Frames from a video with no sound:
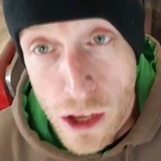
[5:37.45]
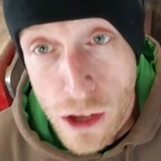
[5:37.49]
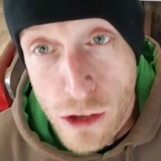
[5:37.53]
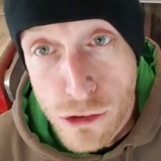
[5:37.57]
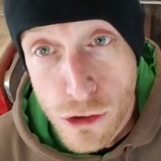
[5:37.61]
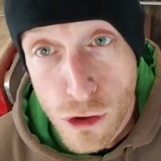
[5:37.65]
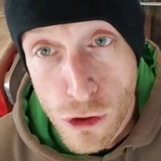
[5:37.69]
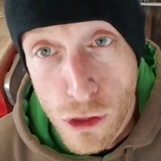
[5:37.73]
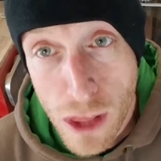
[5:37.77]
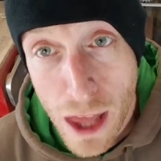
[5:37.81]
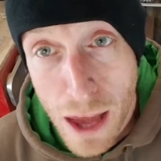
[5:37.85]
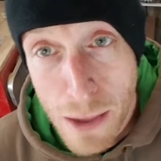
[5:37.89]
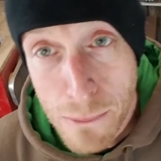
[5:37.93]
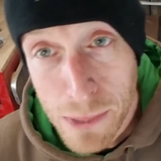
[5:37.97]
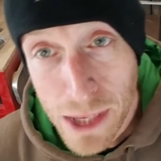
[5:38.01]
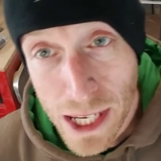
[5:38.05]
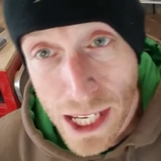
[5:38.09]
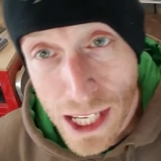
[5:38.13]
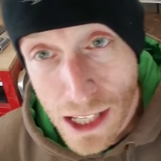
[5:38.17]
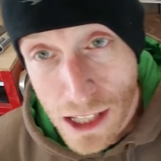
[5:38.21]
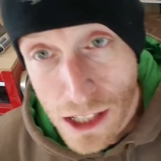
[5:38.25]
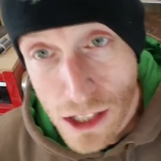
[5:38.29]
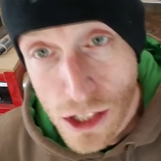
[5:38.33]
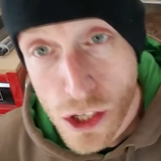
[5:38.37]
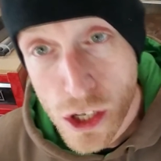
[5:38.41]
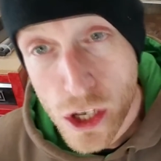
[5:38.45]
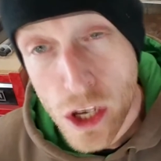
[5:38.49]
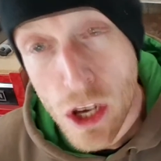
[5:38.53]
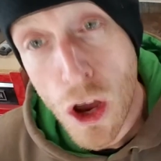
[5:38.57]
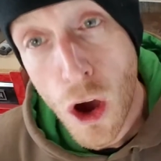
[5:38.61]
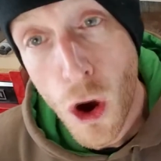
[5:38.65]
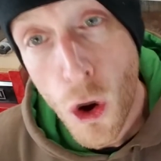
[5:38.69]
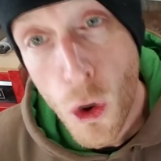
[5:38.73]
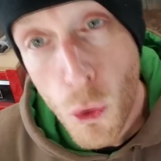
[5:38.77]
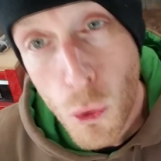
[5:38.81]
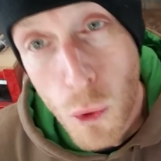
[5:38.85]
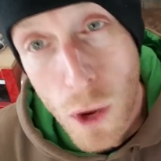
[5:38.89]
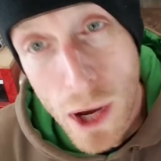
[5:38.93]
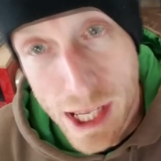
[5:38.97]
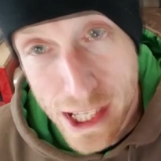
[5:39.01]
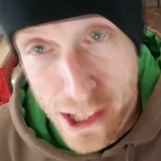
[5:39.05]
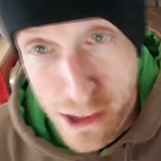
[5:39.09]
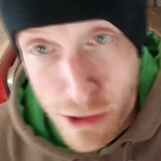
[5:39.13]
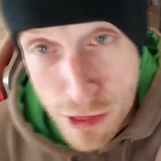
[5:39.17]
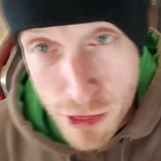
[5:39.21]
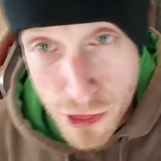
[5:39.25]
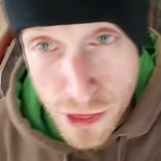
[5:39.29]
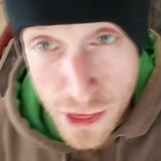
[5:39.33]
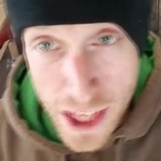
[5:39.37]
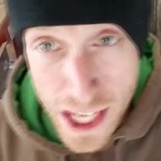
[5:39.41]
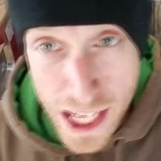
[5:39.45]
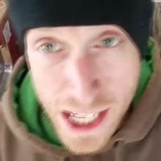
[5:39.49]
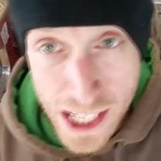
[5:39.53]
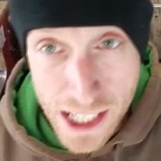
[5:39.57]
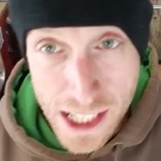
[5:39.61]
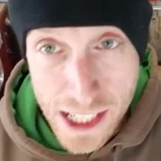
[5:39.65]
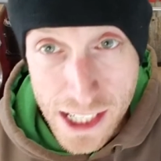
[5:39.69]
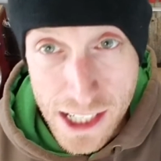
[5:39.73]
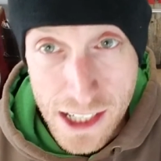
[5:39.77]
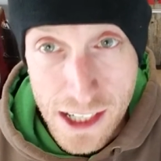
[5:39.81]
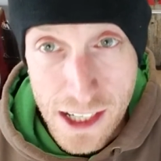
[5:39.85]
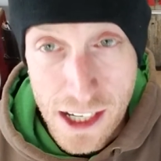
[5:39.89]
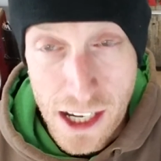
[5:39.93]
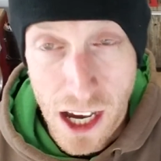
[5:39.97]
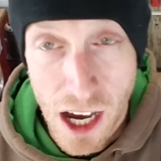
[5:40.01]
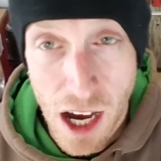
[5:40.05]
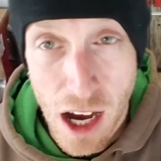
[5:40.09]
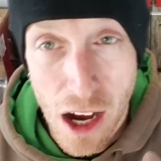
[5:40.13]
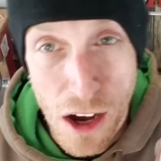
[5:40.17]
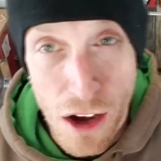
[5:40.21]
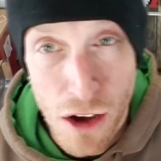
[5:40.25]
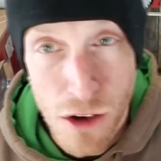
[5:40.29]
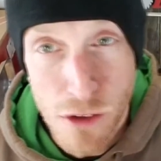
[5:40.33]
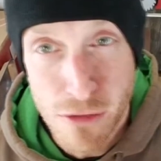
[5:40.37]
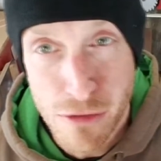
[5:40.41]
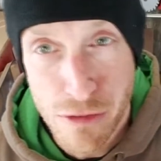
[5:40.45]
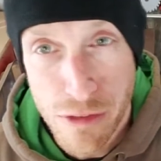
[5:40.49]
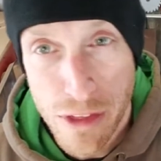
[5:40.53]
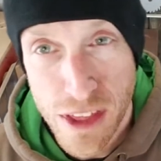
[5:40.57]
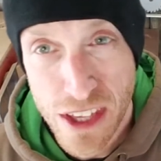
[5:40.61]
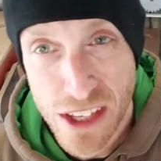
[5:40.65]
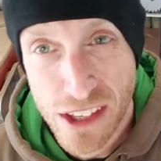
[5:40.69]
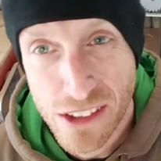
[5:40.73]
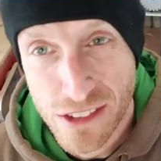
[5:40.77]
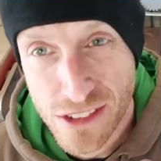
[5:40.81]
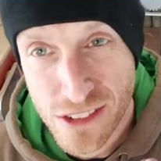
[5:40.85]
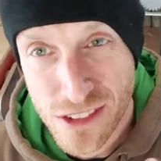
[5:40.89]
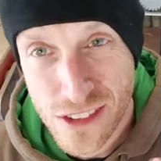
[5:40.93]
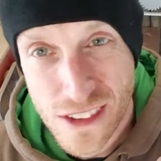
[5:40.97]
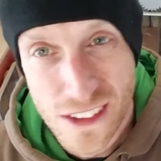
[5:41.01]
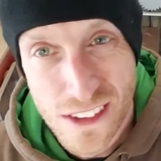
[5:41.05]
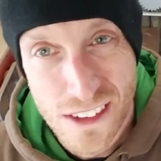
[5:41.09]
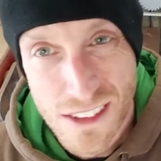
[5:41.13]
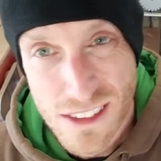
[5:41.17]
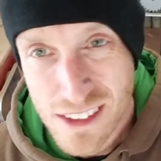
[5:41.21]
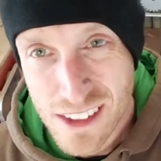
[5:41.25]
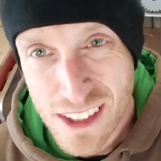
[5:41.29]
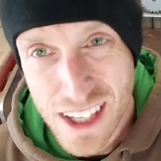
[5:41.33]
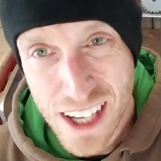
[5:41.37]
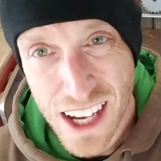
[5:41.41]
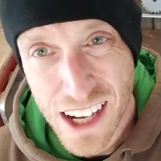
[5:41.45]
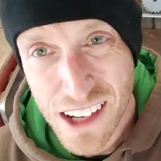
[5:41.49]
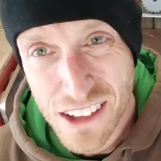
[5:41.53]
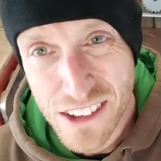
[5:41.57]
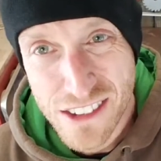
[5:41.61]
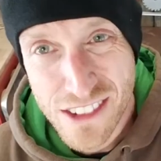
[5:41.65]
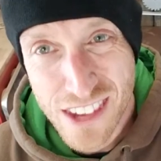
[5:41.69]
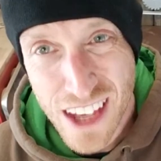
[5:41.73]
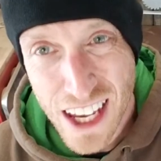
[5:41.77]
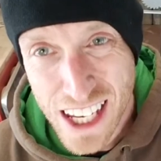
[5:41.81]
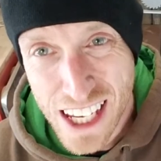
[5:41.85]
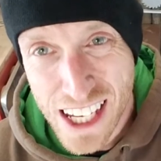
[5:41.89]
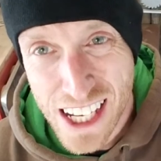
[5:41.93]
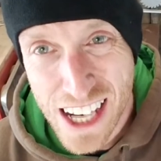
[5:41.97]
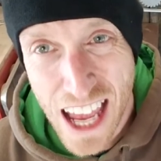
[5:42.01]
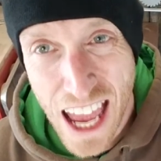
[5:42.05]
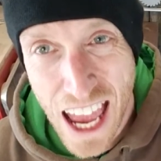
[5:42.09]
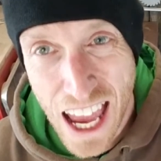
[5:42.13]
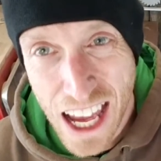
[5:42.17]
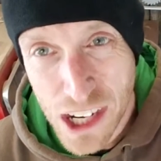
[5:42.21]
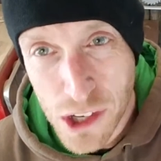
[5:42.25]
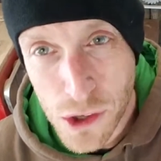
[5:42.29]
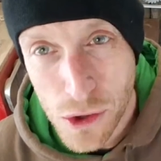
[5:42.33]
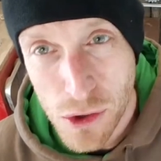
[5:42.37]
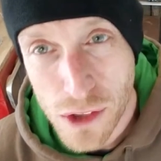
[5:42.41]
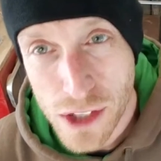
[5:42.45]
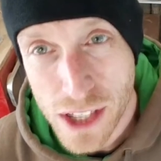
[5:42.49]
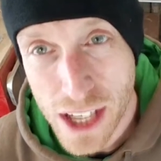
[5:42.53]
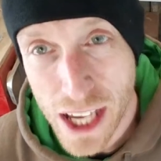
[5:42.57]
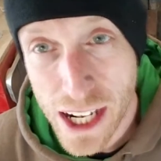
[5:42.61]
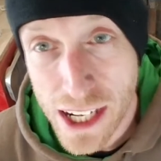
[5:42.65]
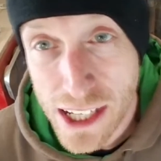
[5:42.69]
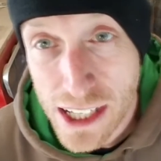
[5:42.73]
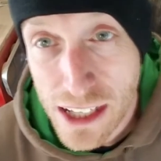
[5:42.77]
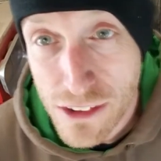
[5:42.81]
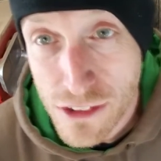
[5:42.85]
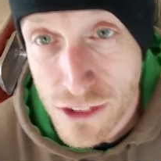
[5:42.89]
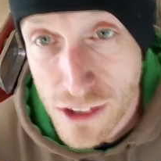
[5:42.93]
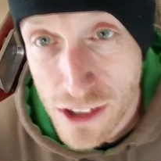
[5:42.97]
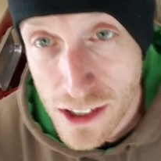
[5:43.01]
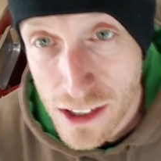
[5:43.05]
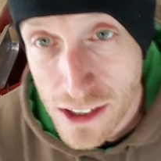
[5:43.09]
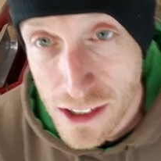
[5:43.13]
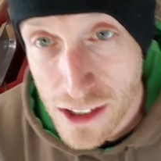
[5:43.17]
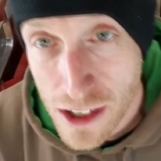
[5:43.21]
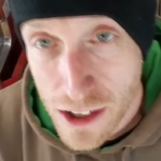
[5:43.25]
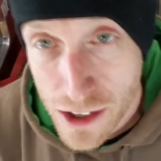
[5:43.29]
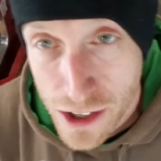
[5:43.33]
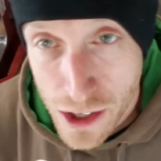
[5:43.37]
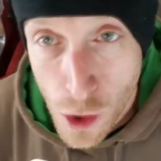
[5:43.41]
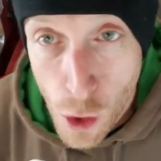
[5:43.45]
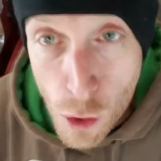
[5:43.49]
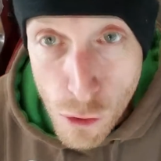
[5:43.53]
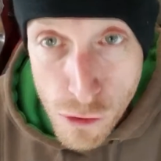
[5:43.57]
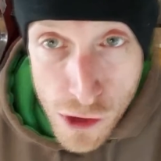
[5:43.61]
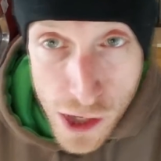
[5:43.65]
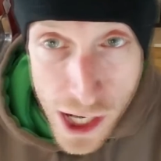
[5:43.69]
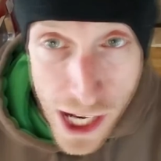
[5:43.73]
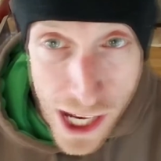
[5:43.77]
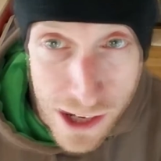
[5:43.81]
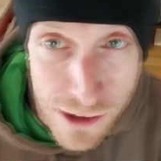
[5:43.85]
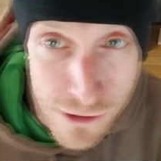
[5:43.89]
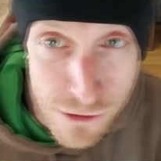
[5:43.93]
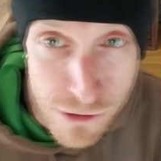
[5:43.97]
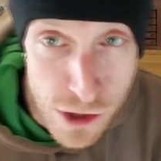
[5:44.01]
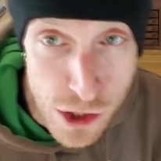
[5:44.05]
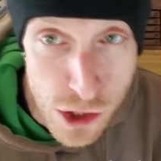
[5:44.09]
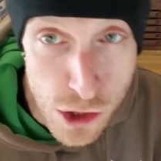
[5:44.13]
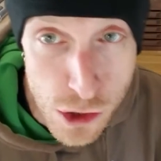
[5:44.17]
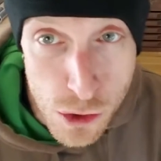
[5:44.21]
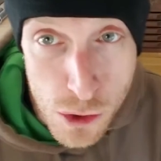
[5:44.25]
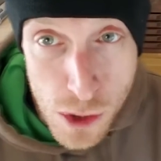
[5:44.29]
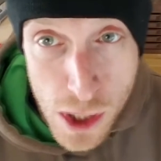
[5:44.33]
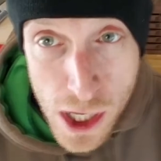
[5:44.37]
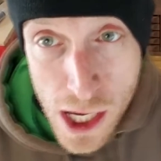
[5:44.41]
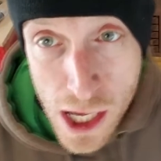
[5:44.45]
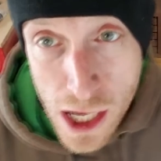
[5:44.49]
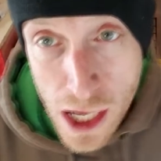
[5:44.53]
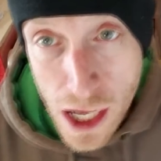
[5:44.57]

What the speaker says: So let me know what you think of this kind of second angle. Kind of gives an overhead view.